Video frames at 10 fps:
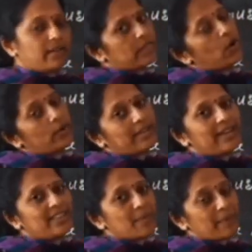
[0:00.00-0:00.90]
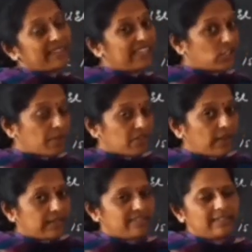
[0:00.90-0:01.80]
So there is a percentage of
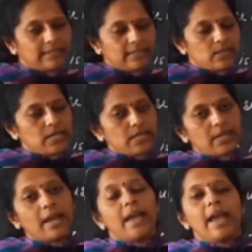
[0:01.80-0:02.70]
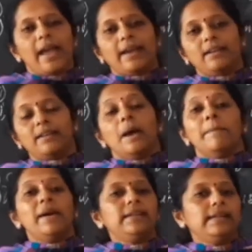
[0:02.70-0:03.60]
salt is increasing, and
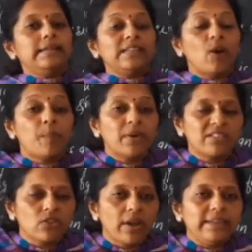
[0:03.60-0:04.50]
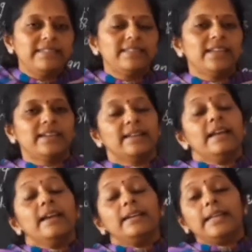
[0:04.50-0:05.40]
fertility of soil is
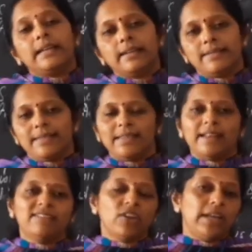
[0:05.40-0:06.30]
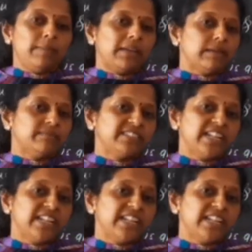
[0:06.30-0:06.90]
there decreasing, and soil becomes